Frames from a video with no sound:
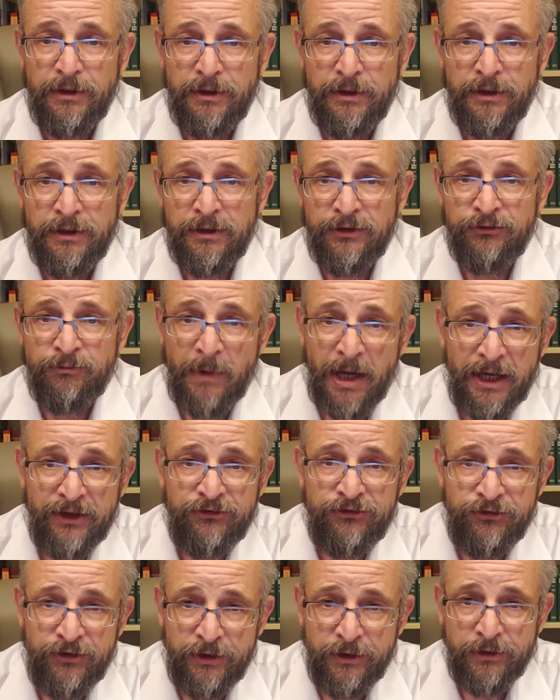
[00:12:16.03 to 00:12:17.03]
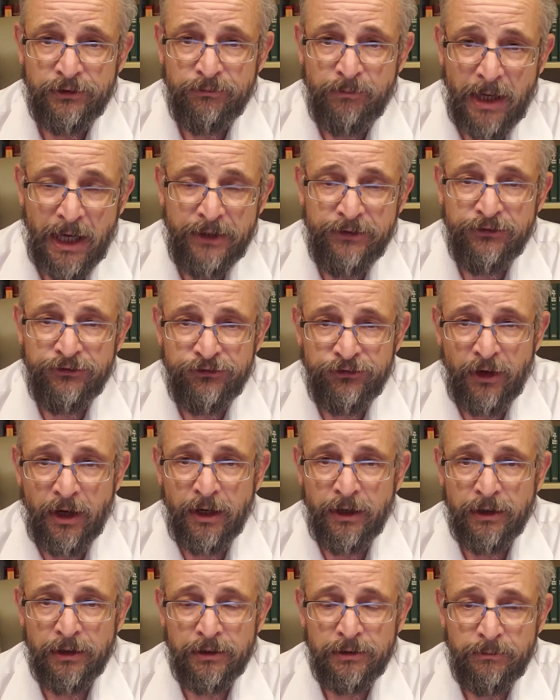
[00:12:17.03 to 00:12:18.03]
And it is my zeal, my
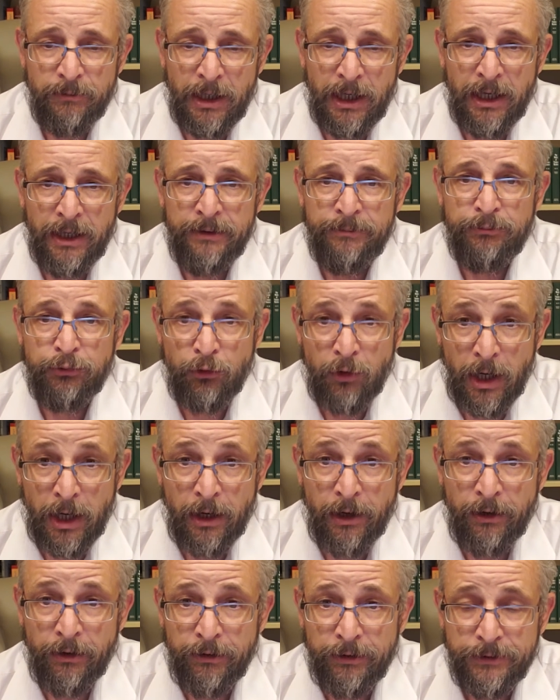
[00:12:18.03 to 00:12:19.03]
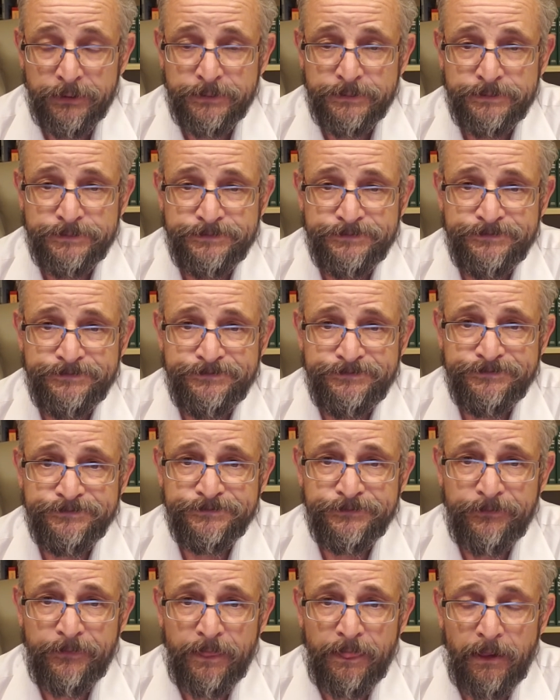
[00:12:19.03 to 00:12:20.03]
desire, my prayer
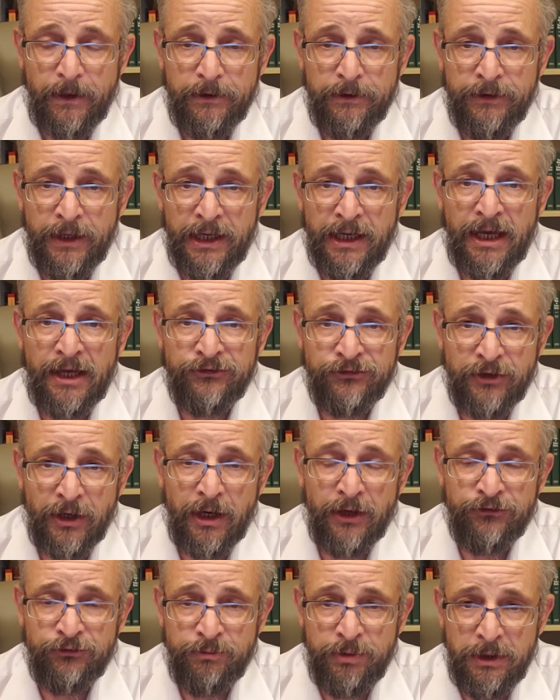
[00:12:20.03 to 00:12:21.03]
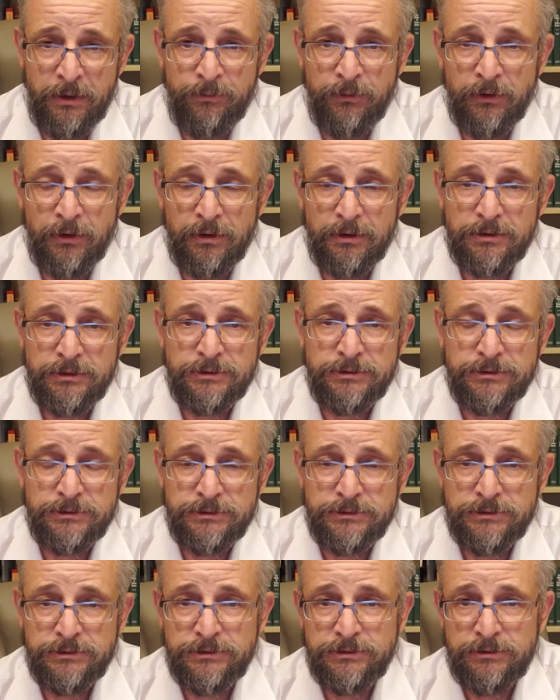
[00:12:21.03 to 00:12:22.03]
that as God's people,
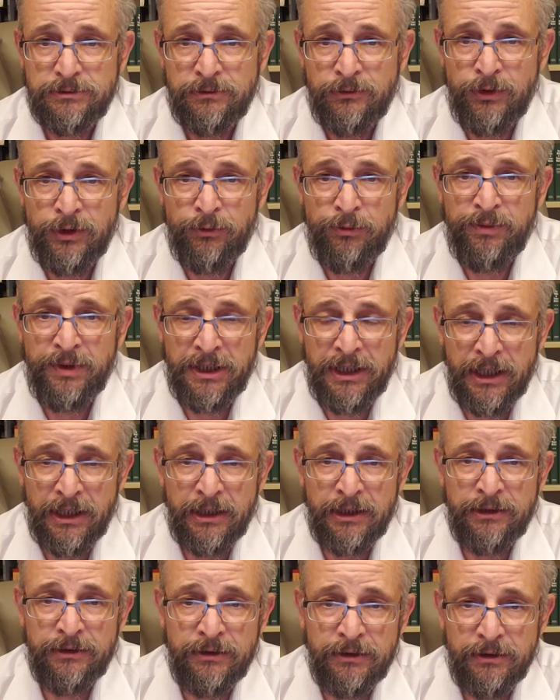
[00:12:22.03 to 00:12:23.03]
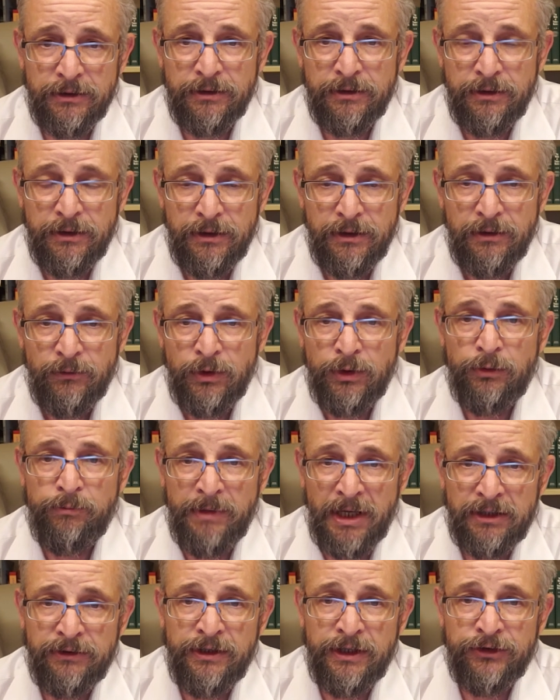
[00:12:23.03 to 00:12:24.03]
we would begin, we would
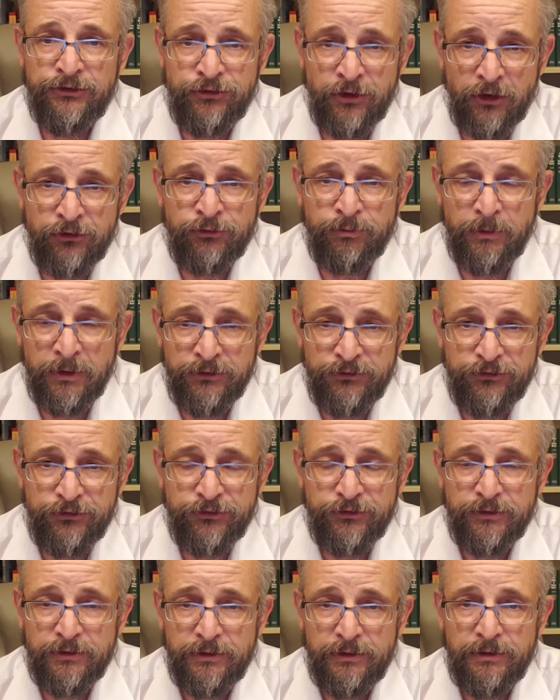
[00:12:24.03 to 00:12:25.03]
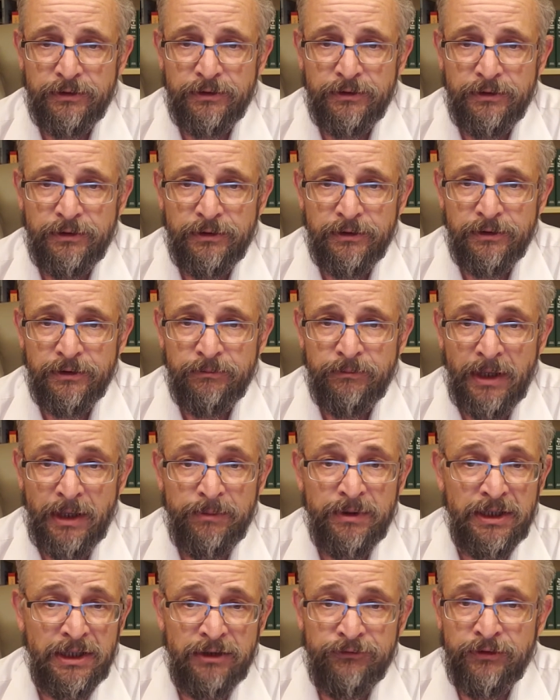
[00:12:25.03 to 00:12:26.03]
make the adjustments,
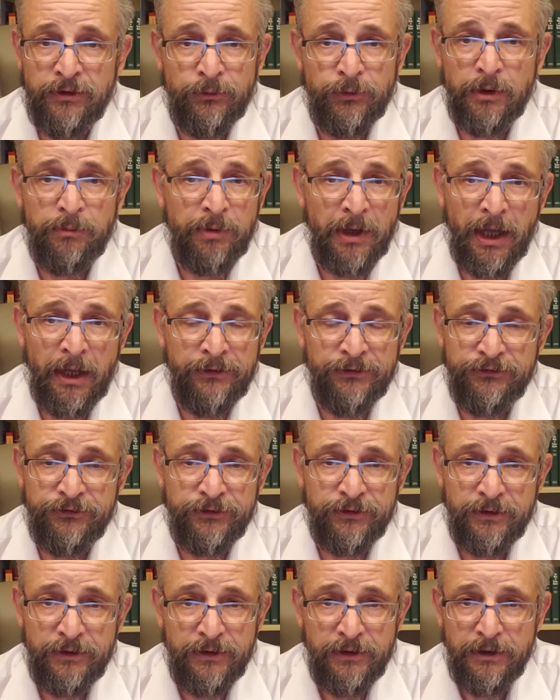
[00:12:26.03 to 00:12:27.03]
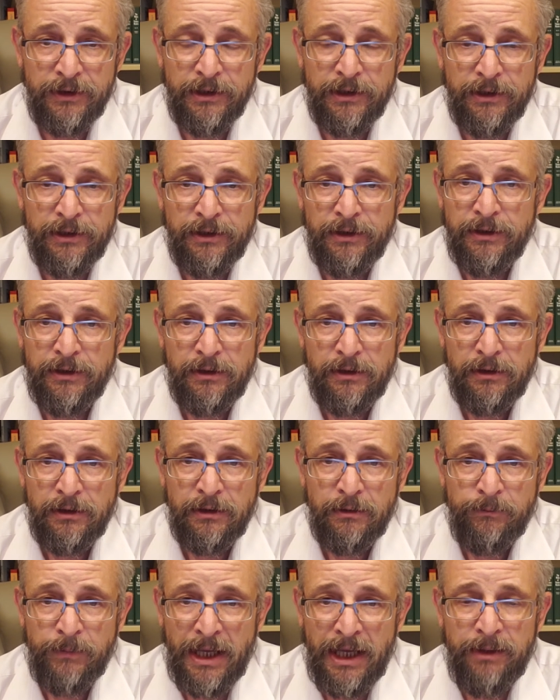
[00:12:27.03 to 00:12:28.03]
maybe even repent,
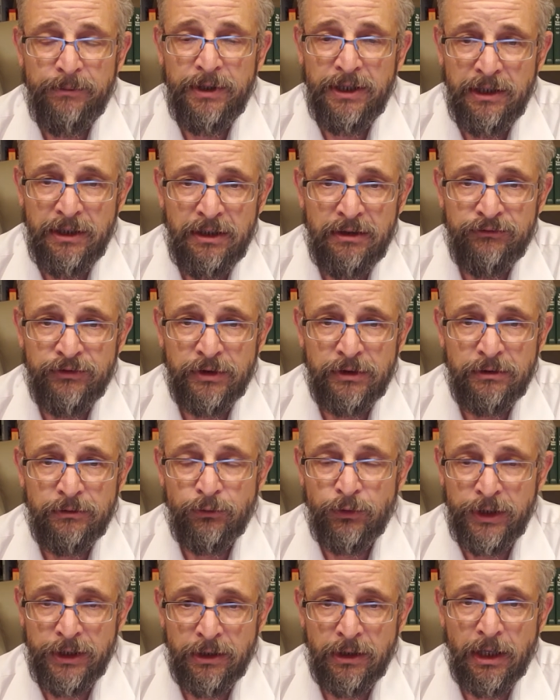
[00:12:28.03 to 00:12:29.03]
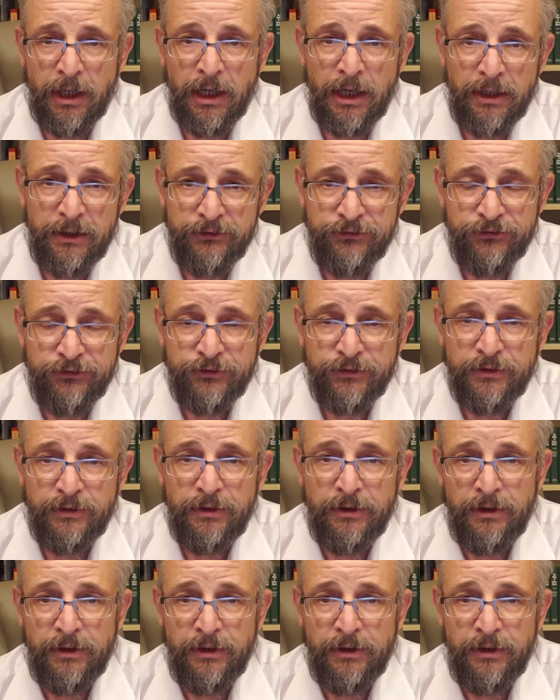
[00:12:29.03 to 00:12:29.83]
maybe even realize